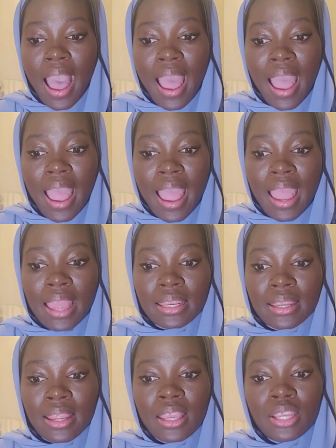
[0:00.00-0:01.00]

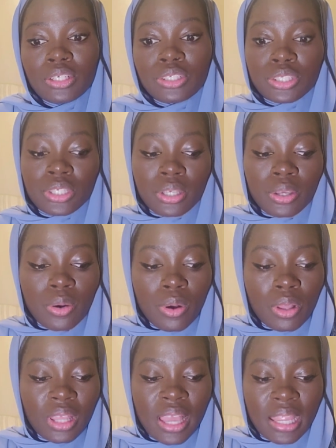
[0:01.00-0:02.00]
And she,
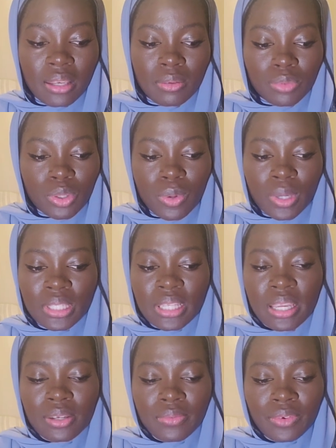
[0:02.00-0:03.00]
and towards
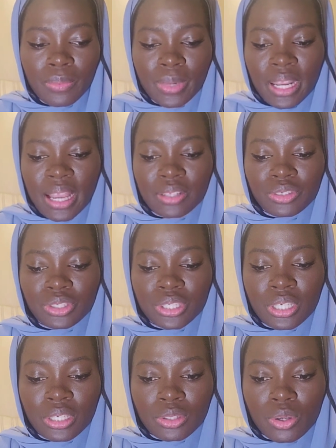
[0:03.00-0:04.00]
the end of Ramadan,
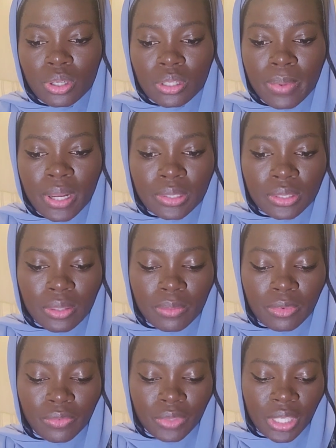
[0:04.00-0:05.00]
she talked about
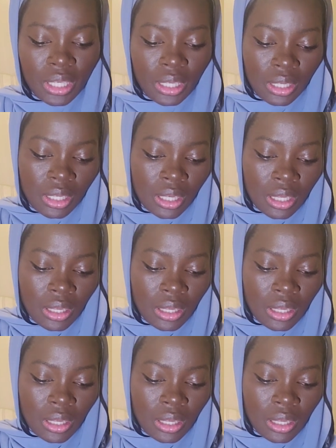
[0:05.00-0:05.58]
some of the